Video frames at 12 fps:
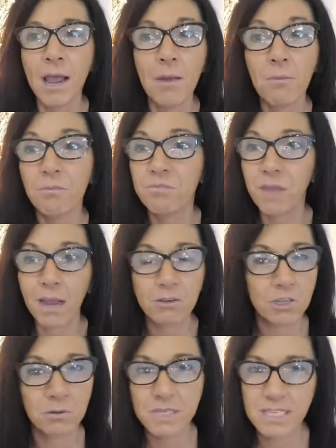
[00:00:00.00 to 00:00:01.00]
Um, I
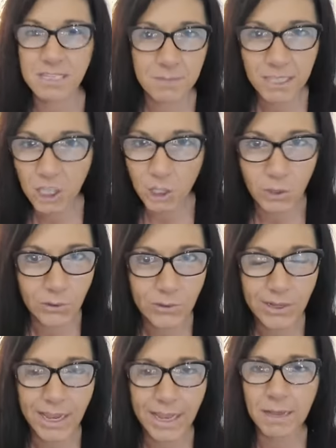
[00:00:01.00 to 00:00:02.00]
was always the big
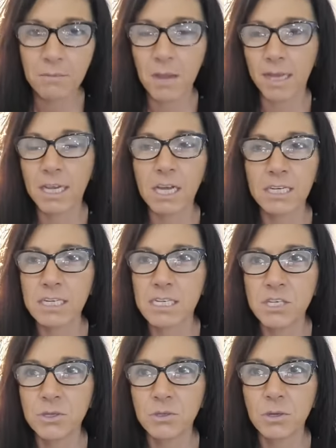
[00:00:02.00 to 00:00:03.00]
girl. Um, I got
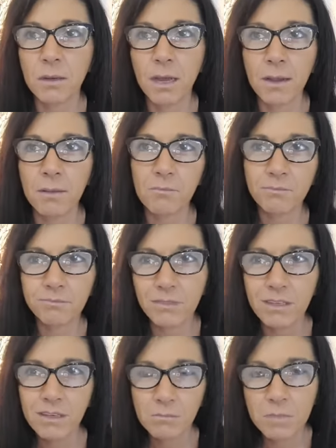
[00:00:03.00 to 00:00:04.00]
into um,
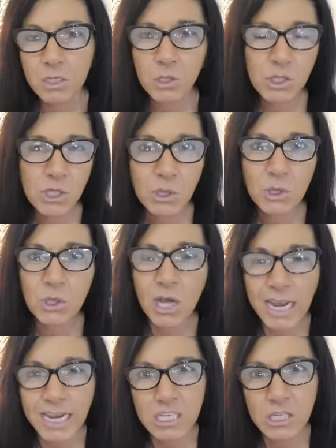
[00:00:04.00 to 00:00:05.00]
middle
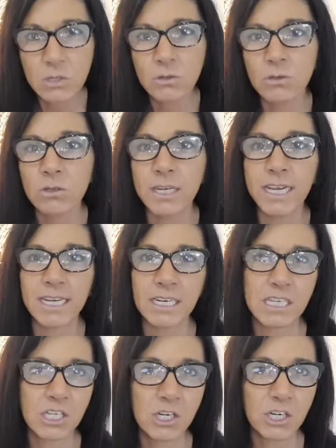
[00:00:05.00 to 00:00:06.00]
school, high school, and
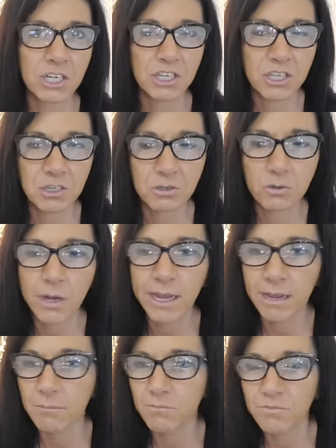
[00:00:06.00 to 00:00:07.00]
I started to
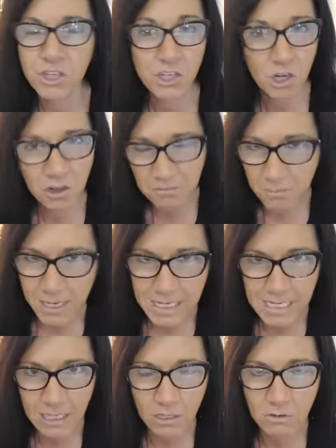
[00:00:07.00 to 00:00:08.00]
um, starve
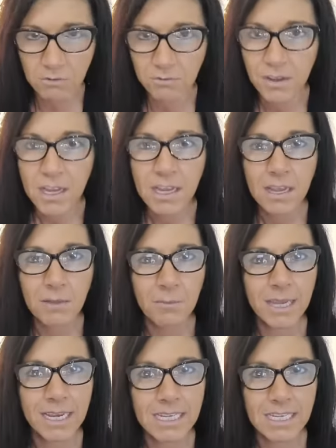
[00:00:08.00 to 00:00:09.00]
myself
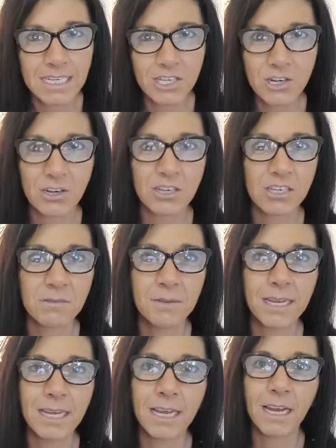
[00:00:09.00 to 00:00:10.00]
because I started to
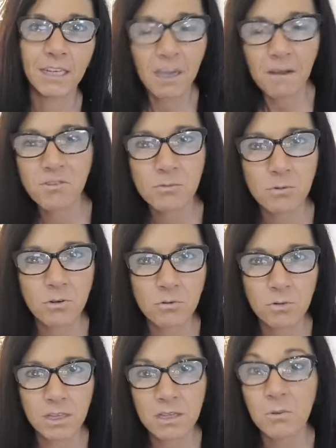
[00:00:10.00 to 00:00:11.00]
be
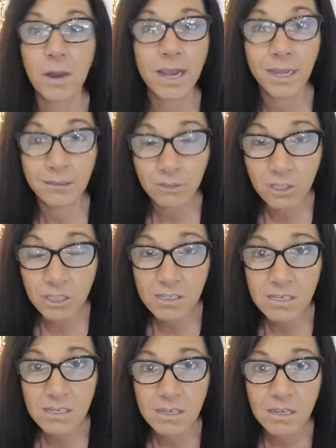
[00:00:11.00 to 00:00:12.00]
uncomfortable with the way I
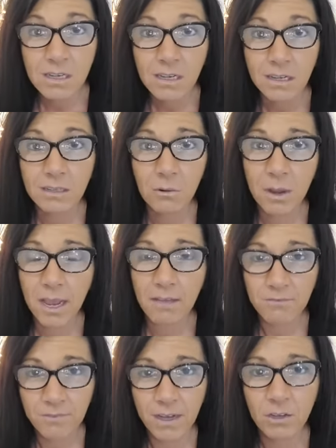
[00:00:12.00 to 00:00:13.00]
looked and the way
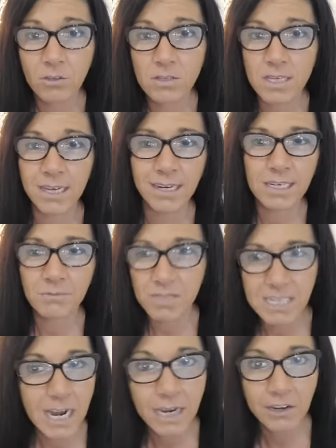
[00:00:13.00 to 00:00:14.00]
I felt, and I
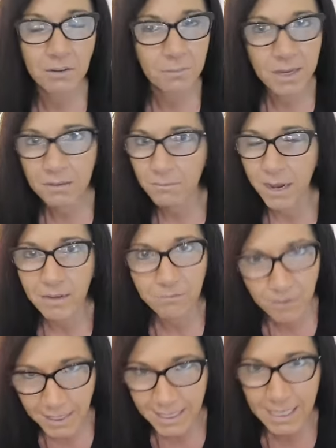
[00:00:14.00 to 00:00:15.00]
was tired of being
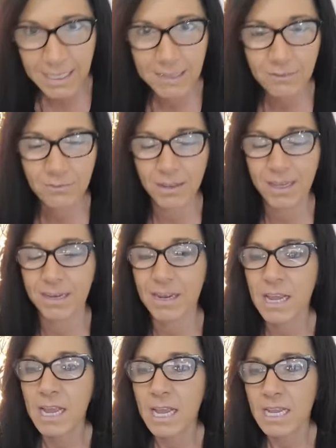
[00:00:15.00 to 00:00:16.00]
made fun of,
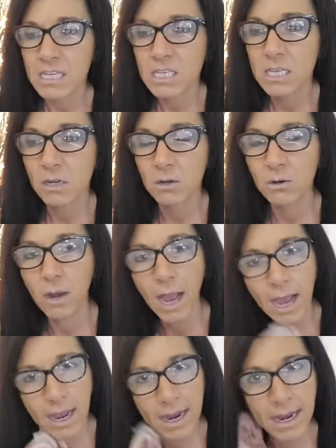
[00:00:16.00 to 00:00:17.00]
and so
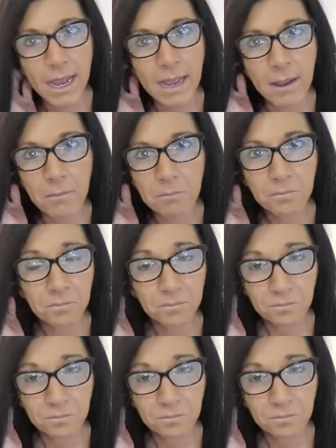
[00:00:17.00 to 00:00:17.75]
I um,